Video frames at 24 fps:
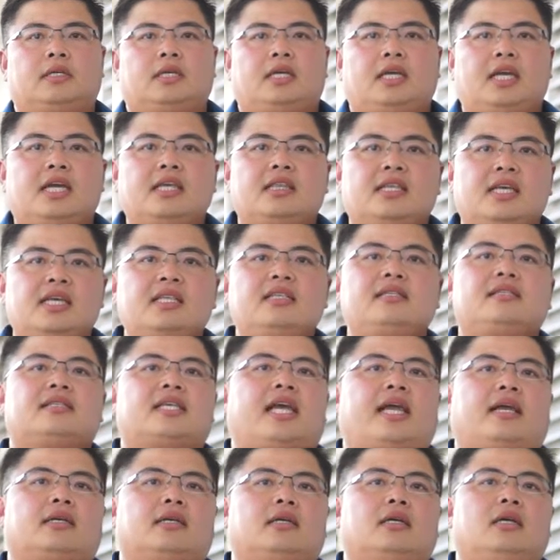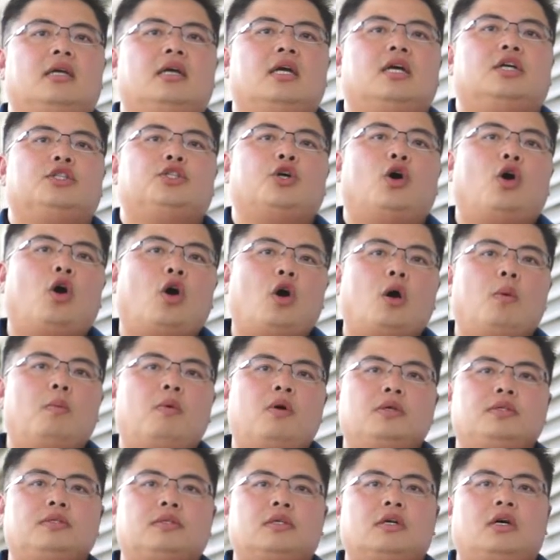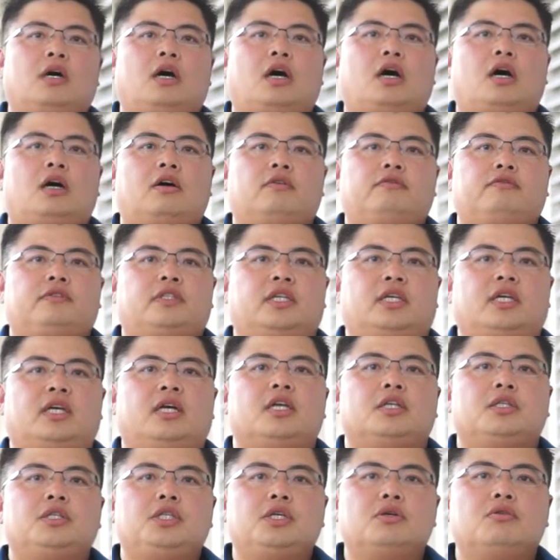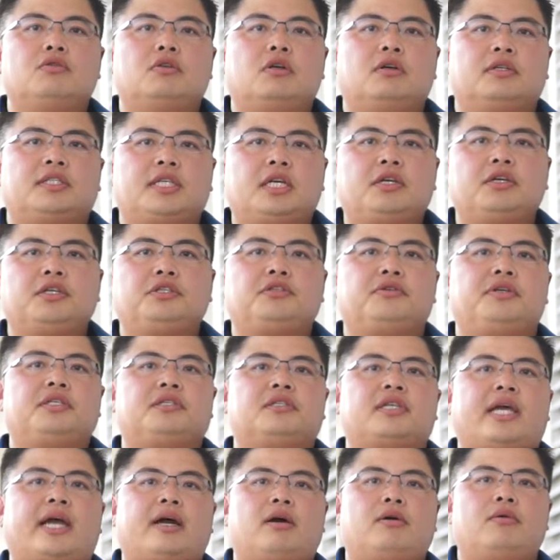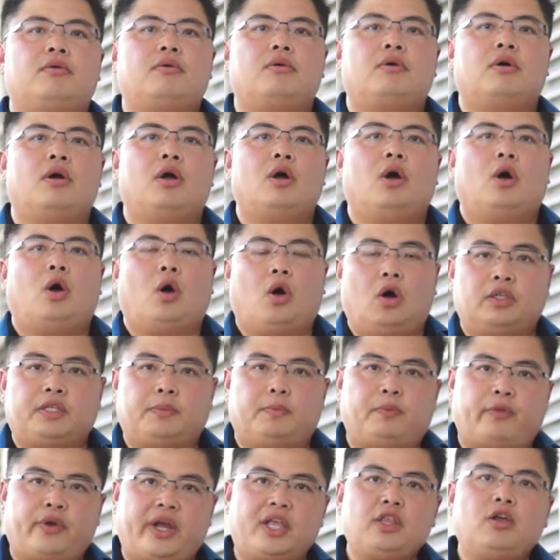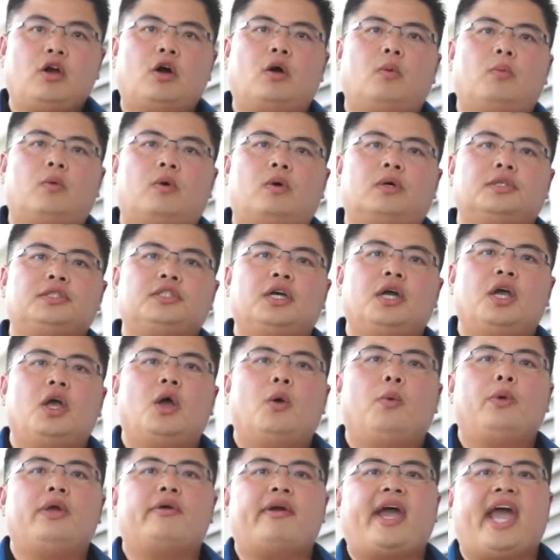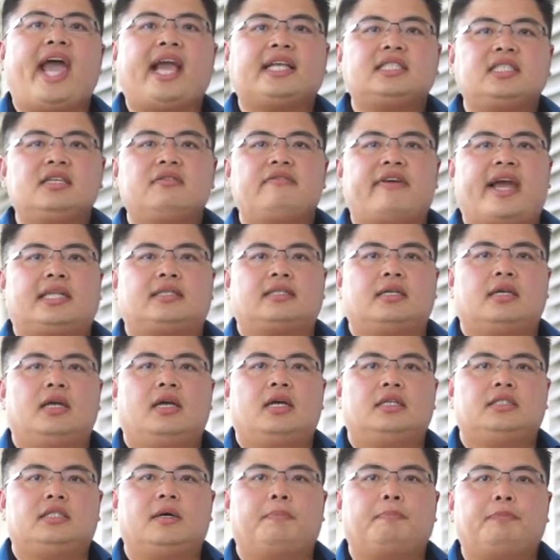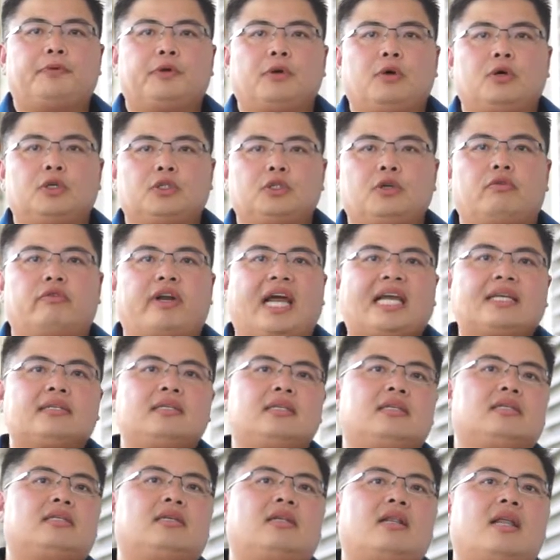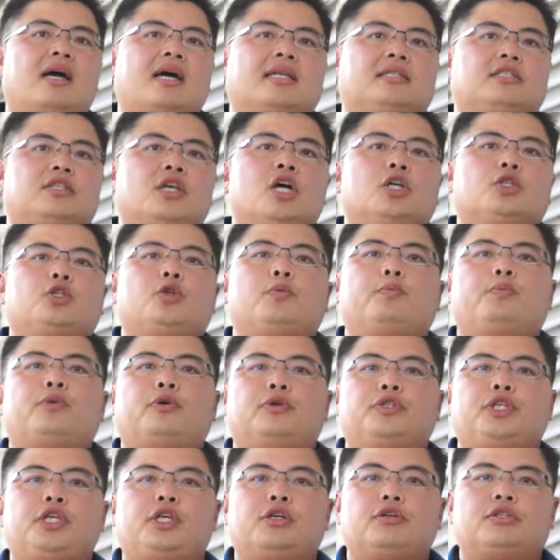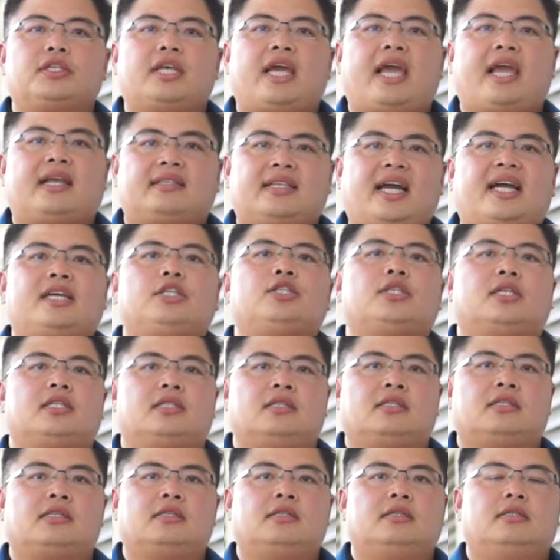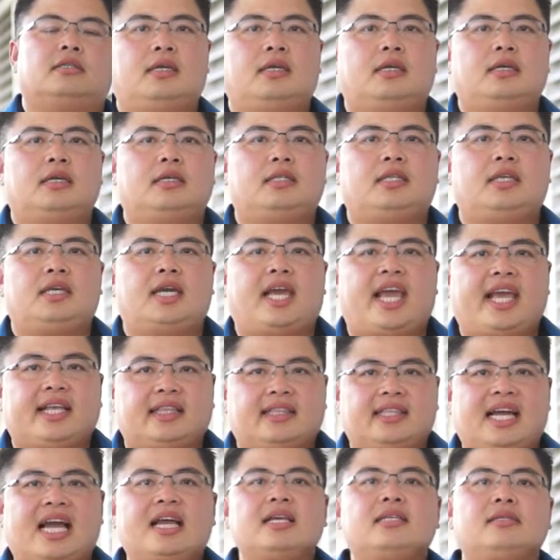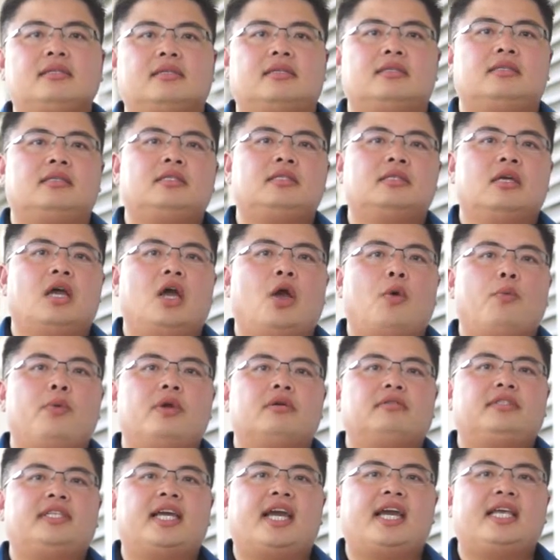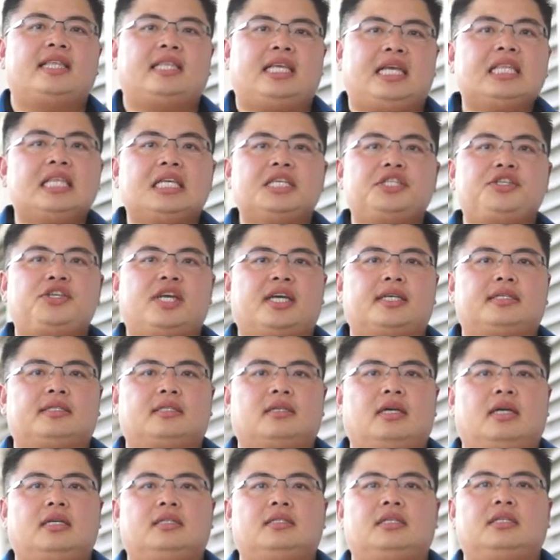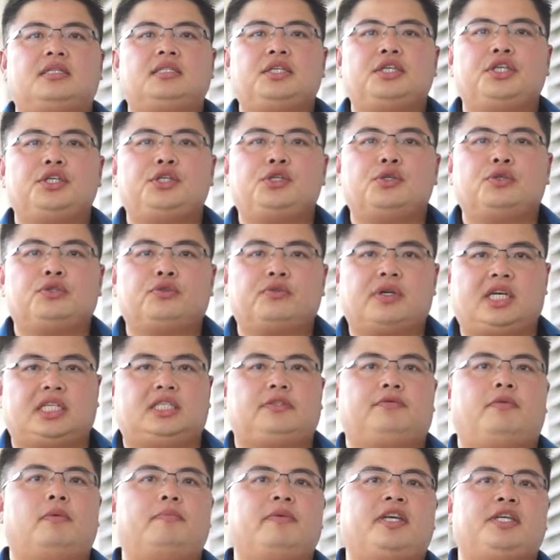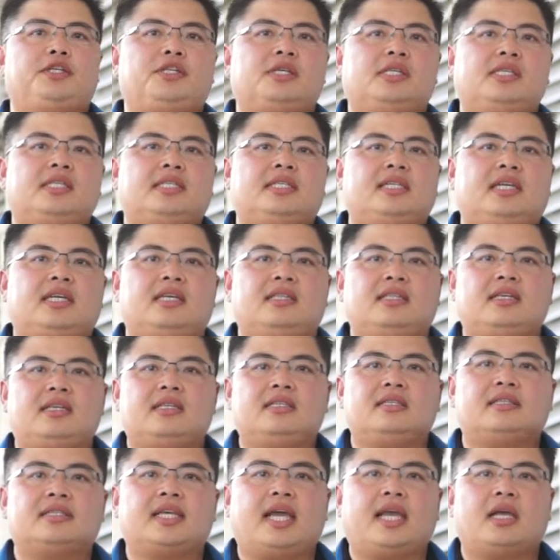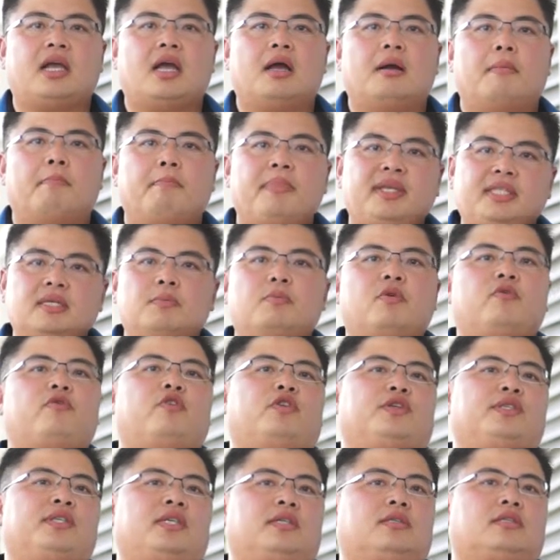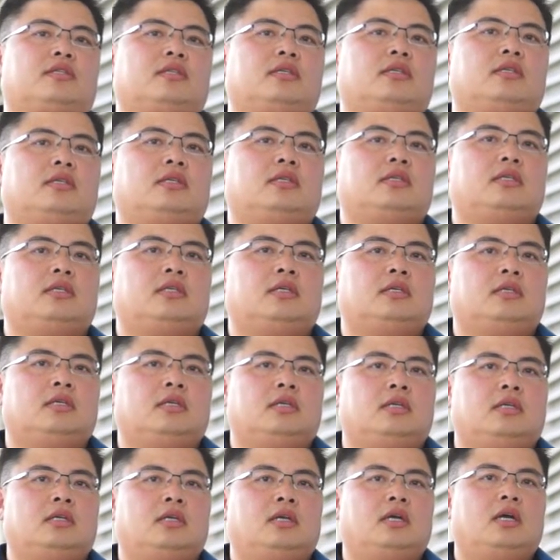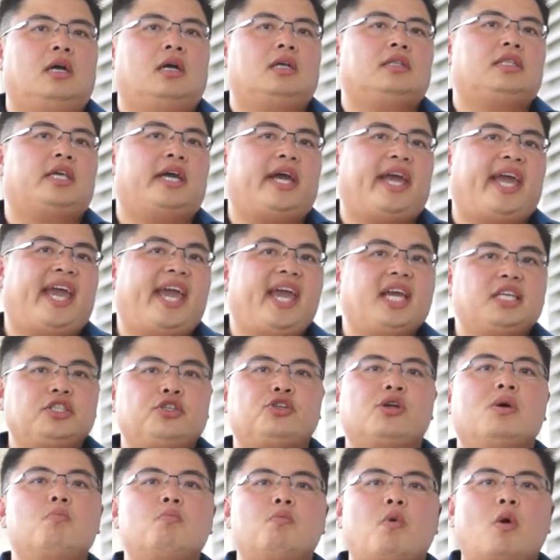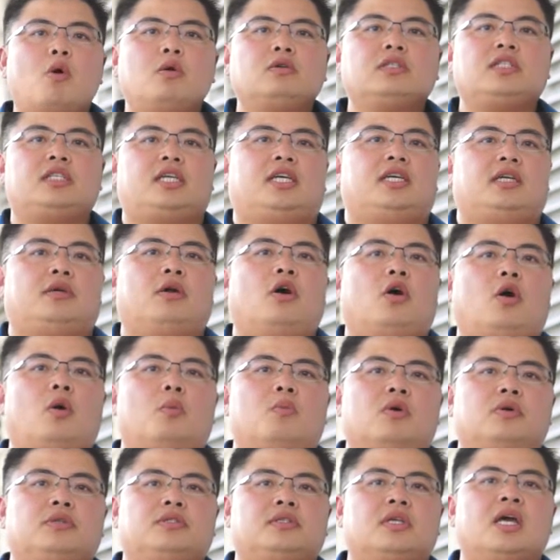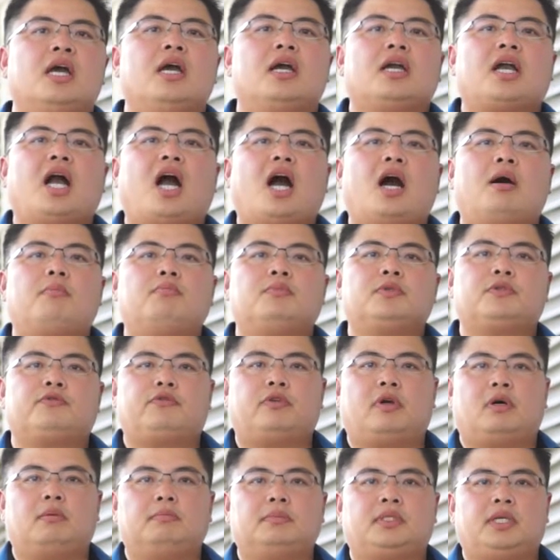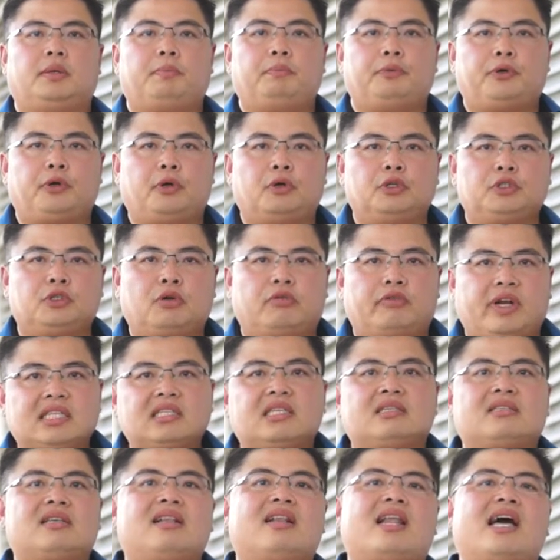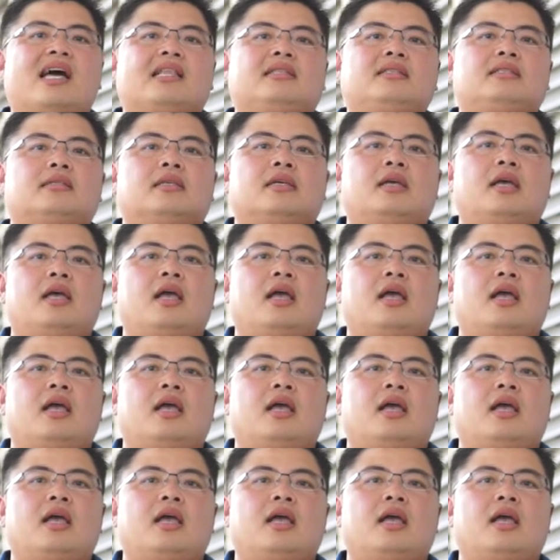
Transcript: In insects, the hormones of the neurosecretory cell, or the brain hormone, will activate the prothoracic glands to produce ecdysons. The ecdysons will then initiate the tissue transformations in insect metamorphosis. The actual molting hormones comes from the prothoracic glands,